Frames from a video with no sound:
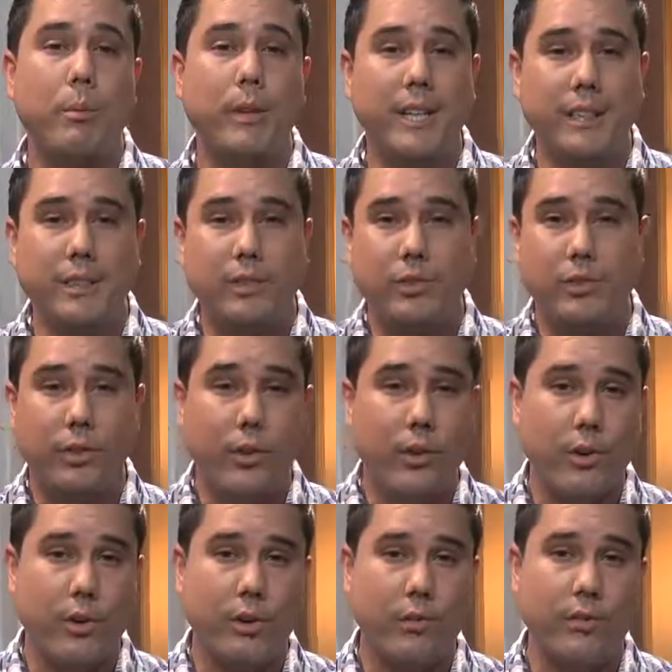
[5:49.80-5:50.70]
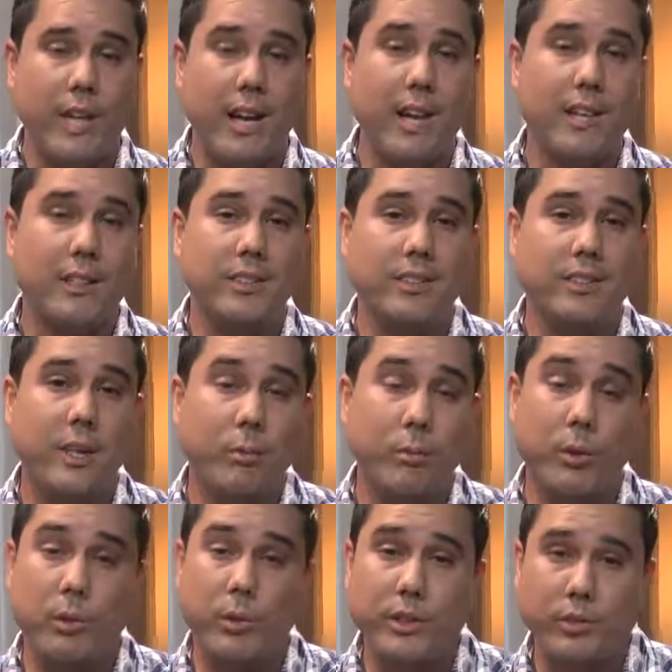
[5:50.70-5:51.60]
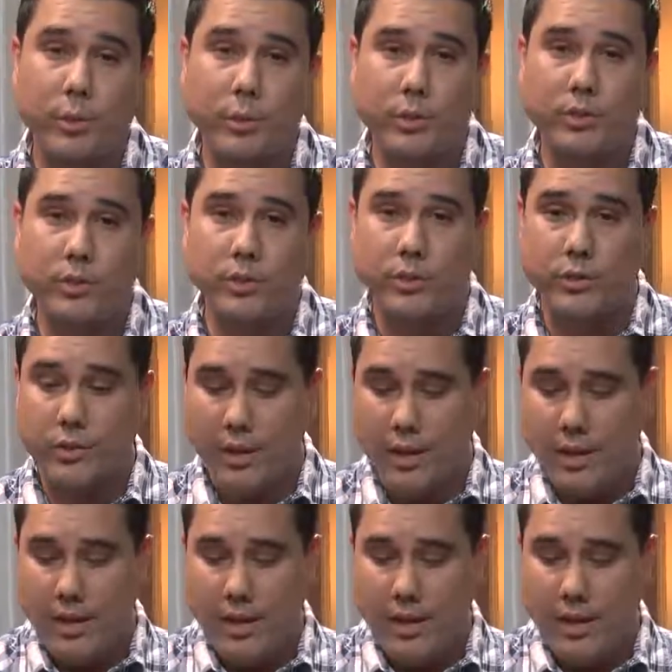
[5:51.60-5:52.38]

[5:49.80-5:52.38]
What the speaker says: being served as separate resources,